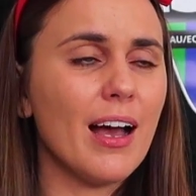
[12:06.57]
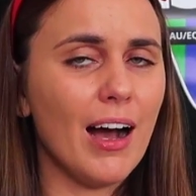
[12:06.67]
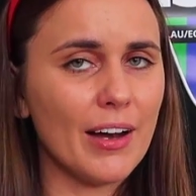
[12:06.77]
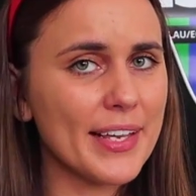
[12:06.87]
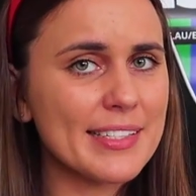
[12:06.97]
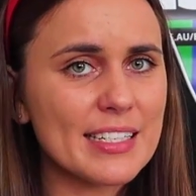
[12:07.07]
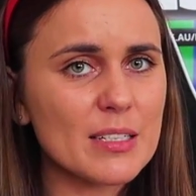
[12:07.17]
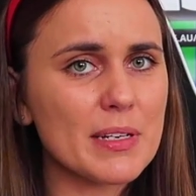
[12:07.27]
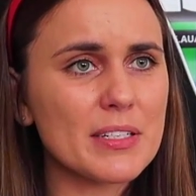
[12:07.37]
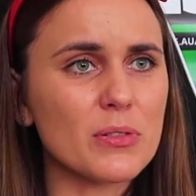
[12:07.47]
Are they
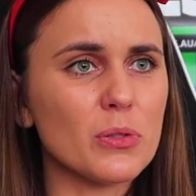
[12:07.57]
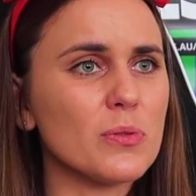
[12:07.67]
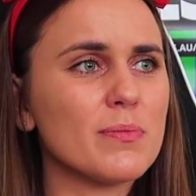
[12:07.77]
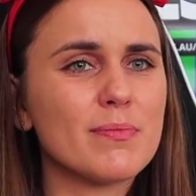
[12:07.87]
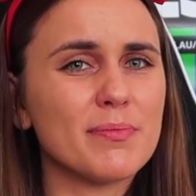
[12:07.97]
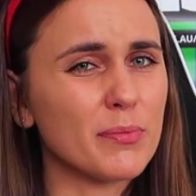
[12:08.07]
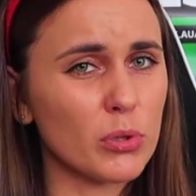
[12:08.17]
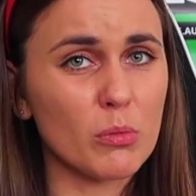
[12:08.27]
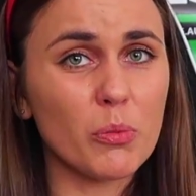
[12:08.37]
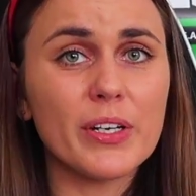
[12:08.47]
sentimental?
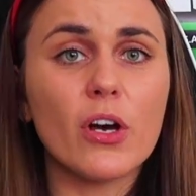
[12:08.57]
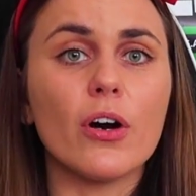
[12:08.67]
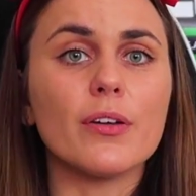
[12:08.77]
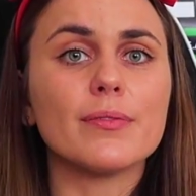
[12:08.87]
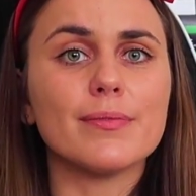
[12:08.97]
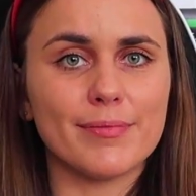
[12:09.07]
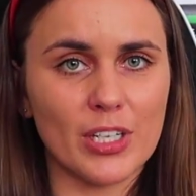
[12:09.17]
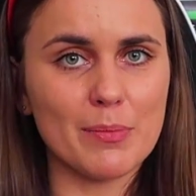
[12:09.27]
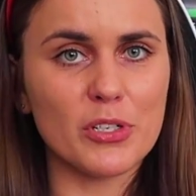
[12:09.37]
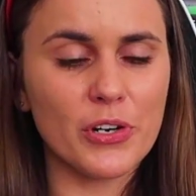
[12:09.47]
Probably not.
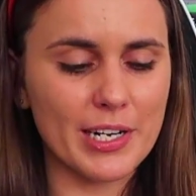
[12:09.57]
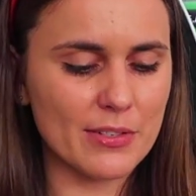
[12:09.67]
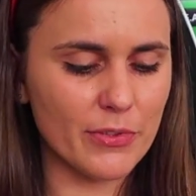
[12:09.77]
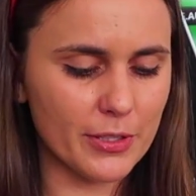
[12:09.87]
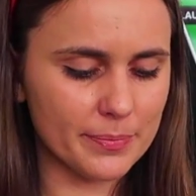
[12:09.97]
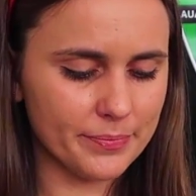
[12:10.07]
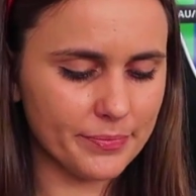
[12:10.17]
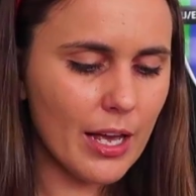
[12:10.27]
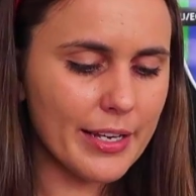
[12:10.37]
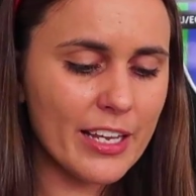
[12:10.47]
Time to transfer.
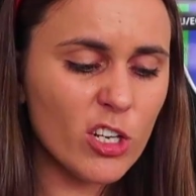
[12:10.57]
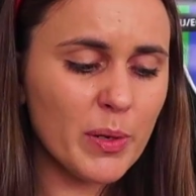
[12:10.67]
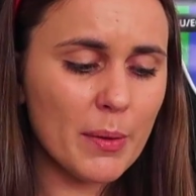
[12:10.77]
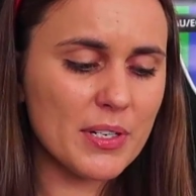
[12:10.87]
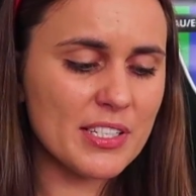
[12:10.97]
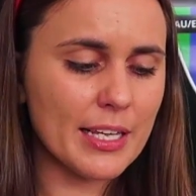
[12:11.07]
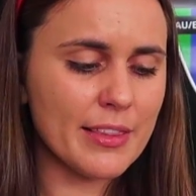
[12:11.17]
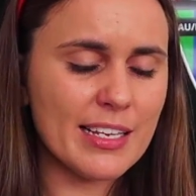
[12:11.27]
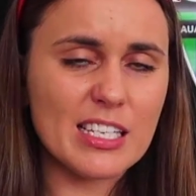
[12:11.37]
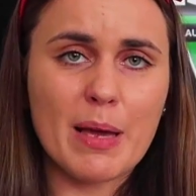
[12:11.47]
Again, you'll be able to see
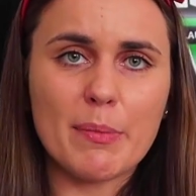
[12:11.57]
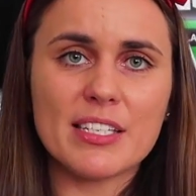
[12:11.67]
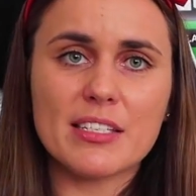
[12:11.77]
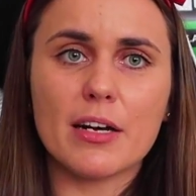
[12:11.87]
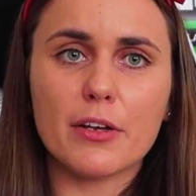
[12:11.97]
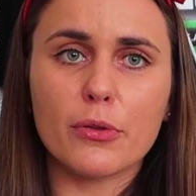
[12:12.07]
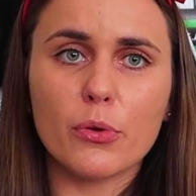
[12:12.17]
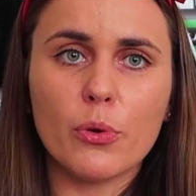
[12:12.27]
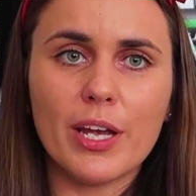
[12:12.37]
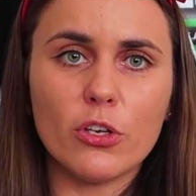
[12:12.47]
things that may be snuck
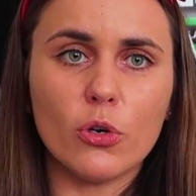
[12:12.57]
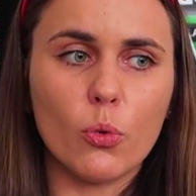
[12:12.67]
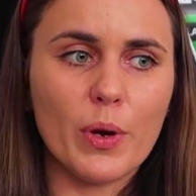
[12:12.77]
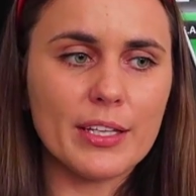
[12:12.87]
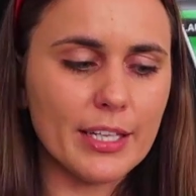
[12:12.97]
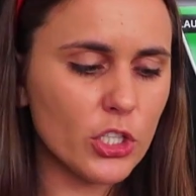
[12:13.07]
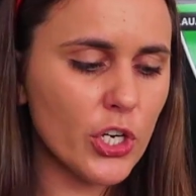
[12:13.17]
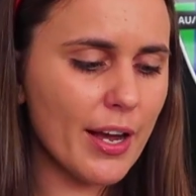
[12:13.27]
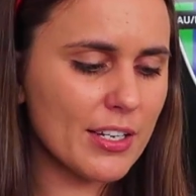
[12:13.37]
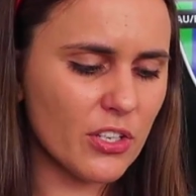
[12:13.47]
through in your weekly
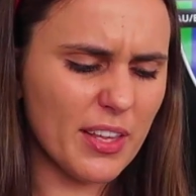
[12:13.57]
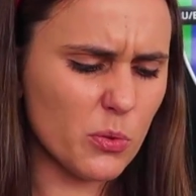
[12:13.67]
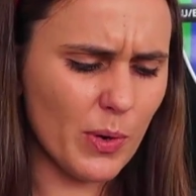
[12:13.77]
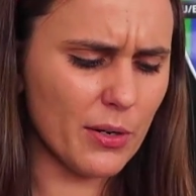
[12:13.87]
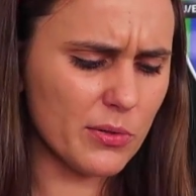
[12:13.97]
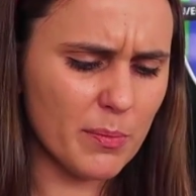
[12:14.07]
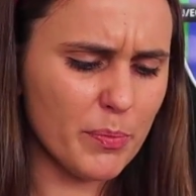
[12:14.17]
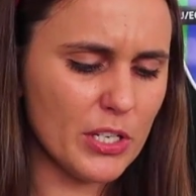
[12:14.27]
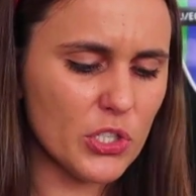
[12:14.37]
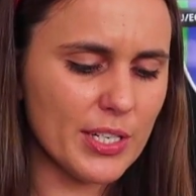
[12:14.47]
check. So these Weedles and
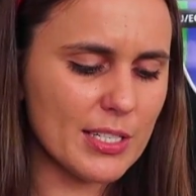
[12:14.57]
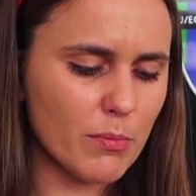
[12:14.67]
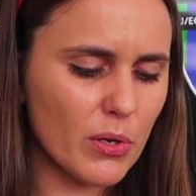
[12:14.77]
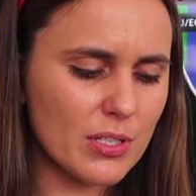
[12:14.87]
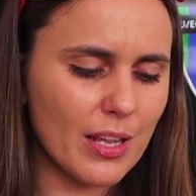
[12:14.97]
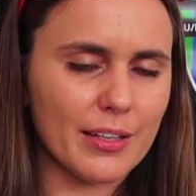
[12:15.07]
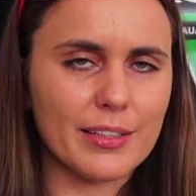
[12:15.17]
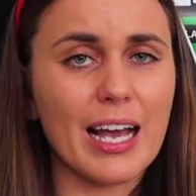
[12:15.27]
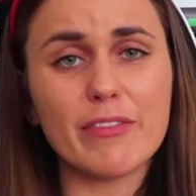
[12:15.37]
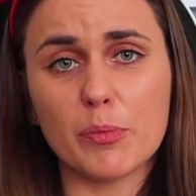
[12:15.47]
Pidgeys, most
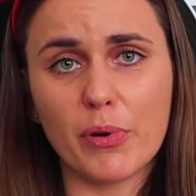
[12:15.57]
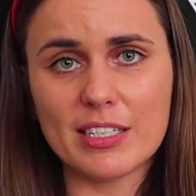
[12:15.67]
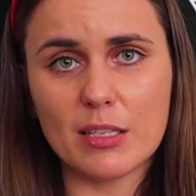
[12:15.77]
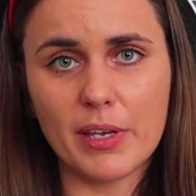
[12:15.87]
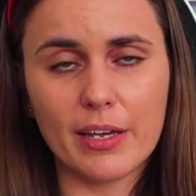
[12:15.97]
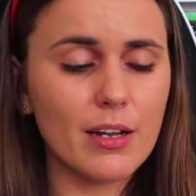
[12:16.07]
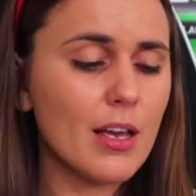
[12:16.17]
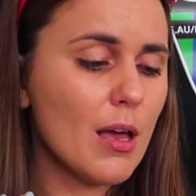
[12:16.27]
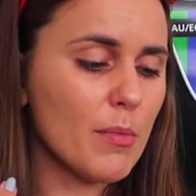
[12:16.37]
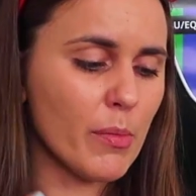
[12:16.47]
likely, I haven't appraised them yet,
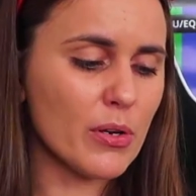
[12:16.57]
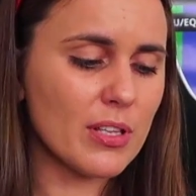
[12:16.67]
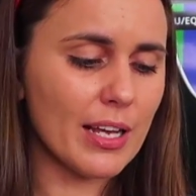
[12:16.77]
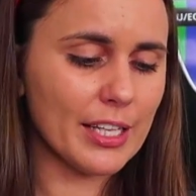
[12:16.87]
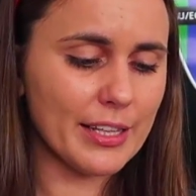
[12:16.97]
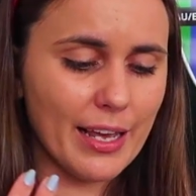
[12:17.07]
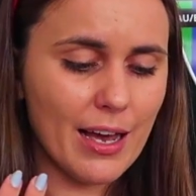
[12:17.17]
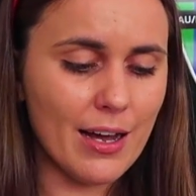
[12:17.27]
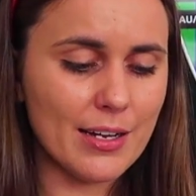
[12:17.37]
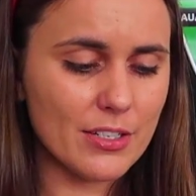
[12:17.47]
but most likely they
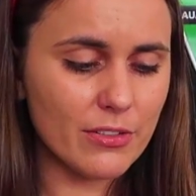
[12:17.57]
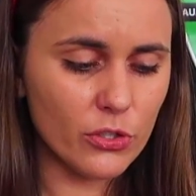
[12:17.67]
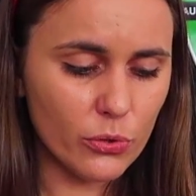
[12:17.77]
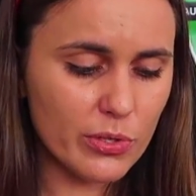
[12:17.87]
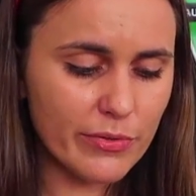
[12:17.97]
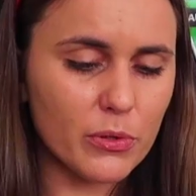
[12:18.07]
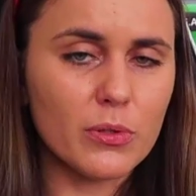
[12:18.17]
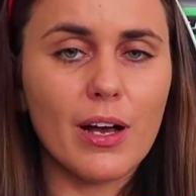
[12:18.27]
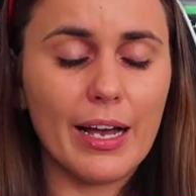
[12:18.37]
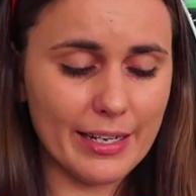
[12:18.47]
aren't
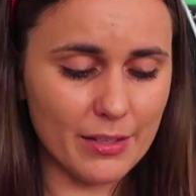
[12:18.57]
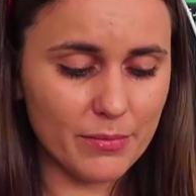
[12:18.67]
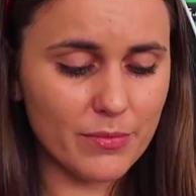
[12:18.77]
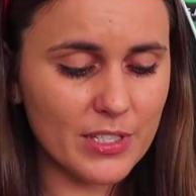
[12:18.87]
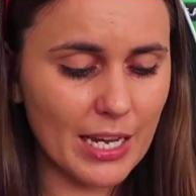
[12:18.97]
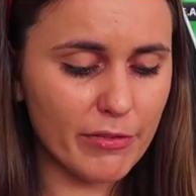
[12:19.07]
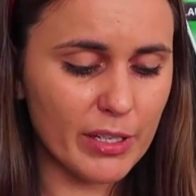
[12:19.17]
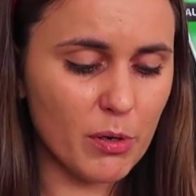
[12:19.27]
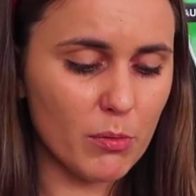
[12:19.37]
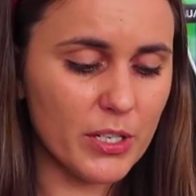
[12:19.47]
useful. I can
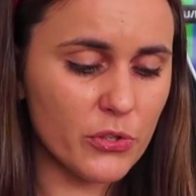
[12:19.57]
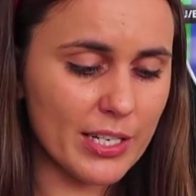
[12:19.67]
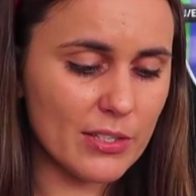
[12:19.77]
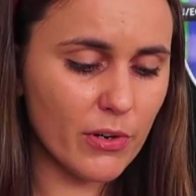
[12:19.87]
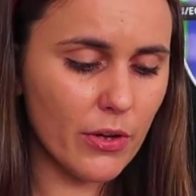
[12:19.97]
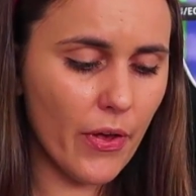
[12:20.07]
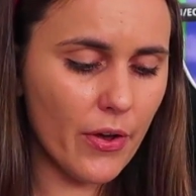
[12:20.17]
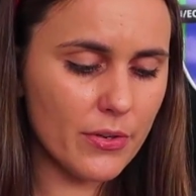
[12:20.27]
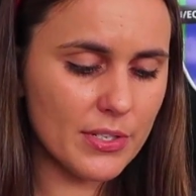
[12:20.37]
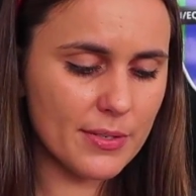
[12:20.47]
safely probably transfer
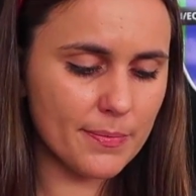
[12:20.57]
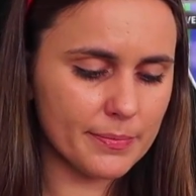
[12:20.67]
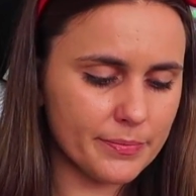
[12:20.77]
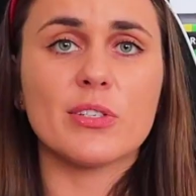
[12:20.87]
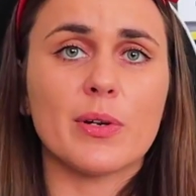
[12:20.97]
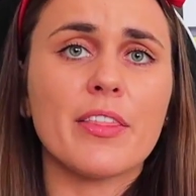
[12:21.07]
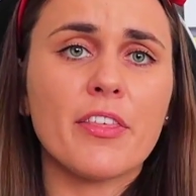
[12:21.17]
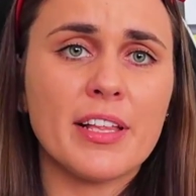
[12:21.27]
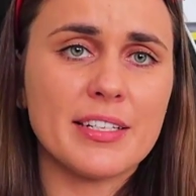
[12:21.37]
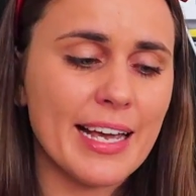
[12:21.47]
those. So another
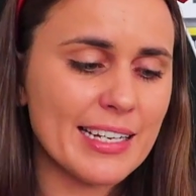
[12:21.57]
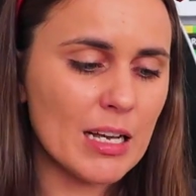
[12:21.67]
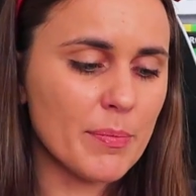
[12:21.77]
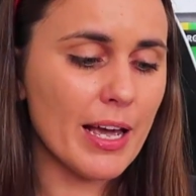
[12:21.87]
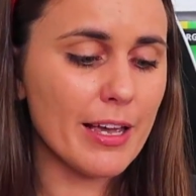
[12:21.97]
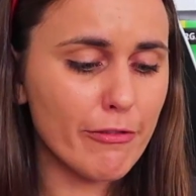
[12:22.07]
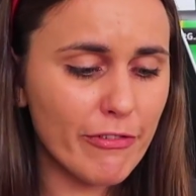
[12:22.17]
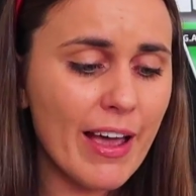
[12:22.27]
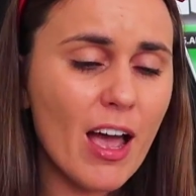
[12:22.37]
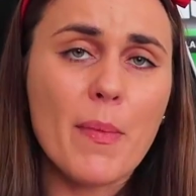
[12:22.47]
thing that takes up a
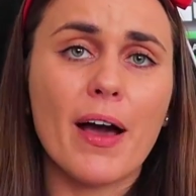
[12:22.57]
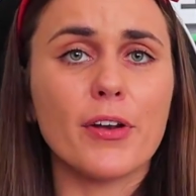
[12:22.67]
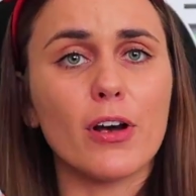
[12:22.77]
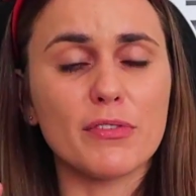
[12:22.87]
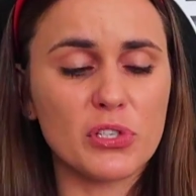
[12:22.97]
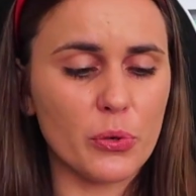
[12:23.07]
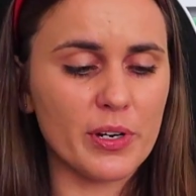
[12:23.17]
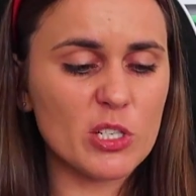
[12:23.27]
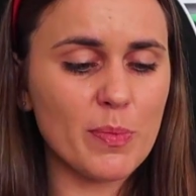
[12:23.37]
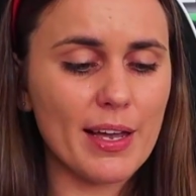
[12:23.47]
fair amount of
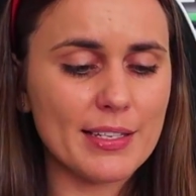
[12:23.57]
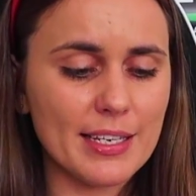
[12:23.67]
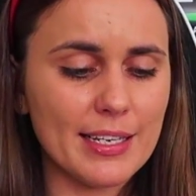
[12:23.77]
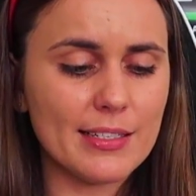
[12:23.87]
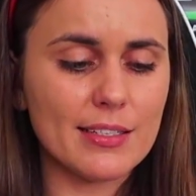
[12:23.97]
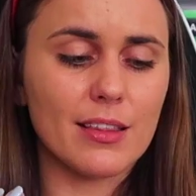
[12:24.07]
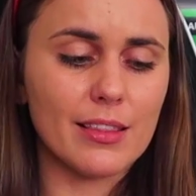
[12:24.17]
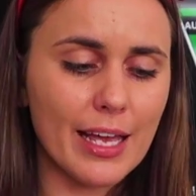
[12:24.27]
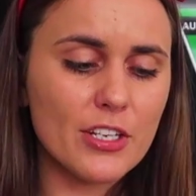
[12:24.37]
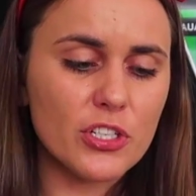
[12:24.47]
storage space is
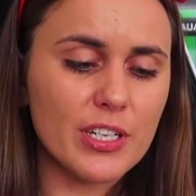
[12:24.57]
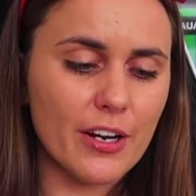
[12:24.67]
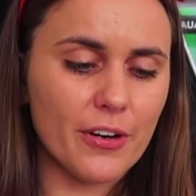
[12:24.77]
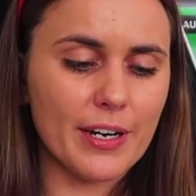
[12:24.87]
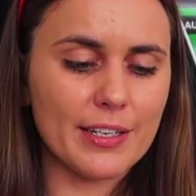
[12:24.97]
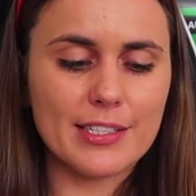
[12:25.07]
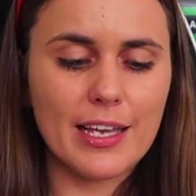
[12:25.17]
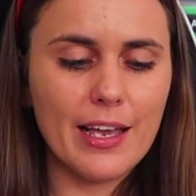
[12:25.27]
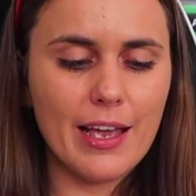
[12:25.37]
Legendaries.